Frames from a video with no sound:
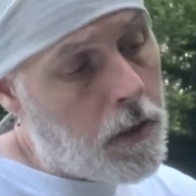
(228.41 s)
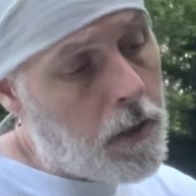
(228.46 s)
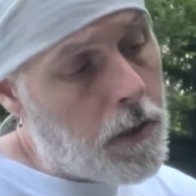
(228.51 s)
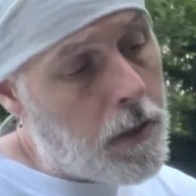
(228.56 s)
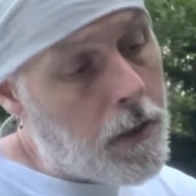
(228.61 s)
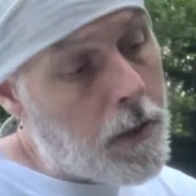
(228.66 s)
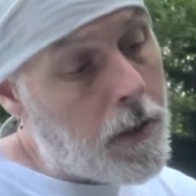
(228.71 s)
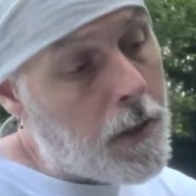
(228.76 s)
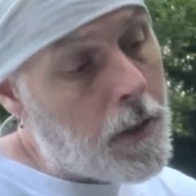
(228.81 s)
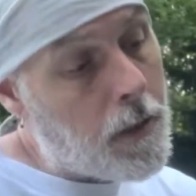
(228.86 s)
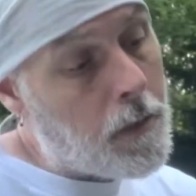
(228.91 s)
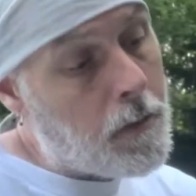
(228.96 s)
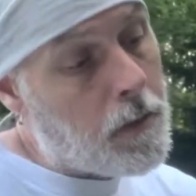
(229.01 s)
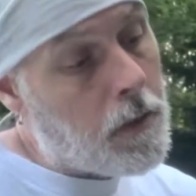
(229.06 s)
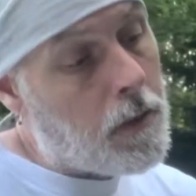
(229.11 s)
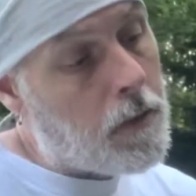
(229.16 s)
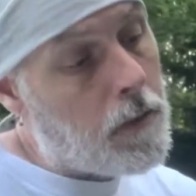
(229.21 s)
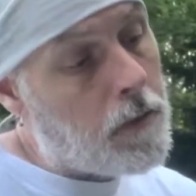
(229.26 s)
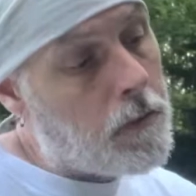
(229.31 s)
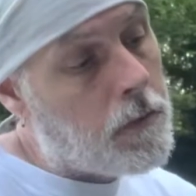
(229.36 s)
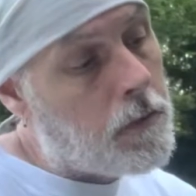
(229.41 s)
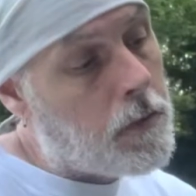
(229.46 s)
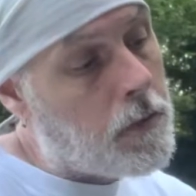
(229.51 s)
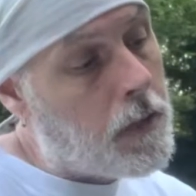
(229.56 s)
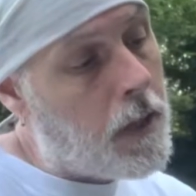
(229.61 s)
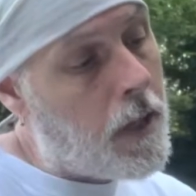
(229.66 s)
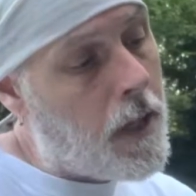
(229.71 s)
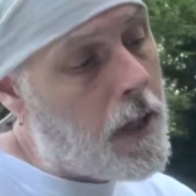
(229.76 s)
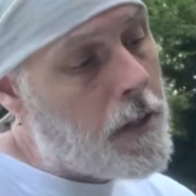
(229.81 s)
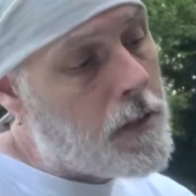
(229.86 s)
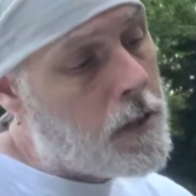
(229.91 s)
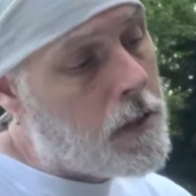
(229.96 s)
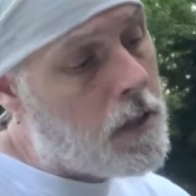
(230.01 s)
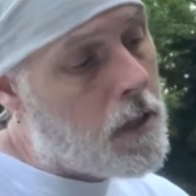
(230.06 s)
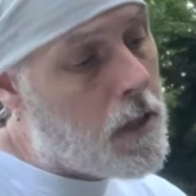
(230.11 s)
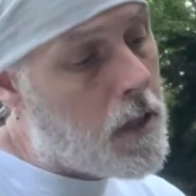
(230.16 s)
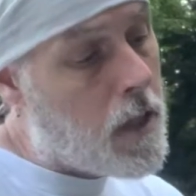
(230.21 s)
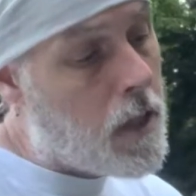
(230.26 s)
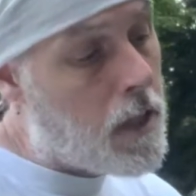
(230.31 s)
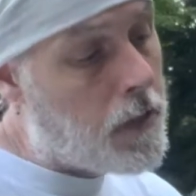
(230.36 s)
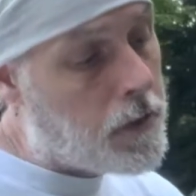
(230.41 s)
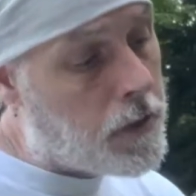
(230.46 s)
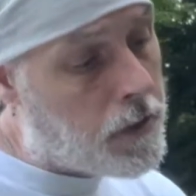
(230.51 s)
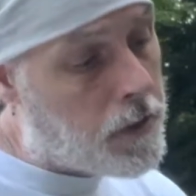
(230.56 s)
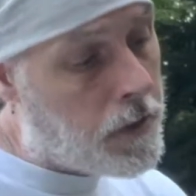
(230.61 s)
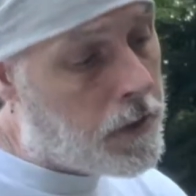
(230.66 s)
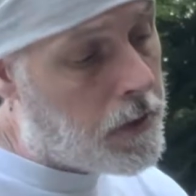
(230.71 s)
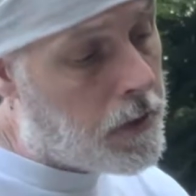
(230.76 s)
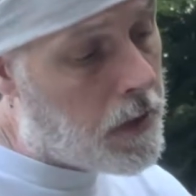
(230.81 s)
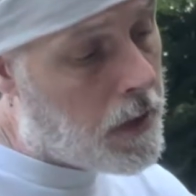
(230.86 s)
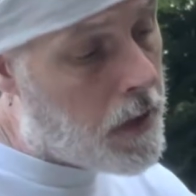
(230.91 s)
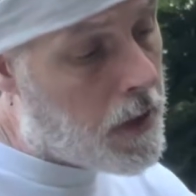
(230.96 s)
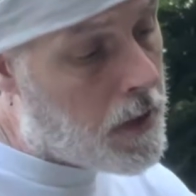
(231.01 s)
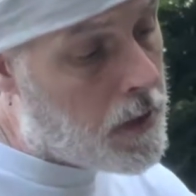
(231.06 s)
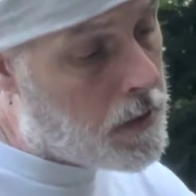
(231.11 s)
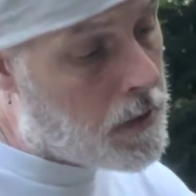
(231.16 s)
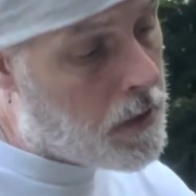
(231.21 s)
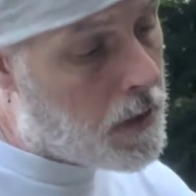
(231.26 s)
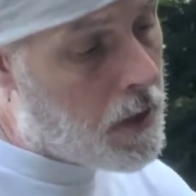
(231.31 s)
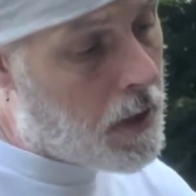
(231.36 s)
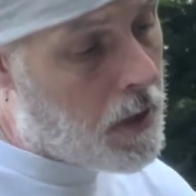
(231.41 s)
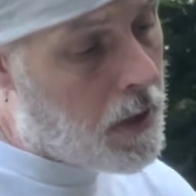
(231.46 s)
My Icy Hot, just in case.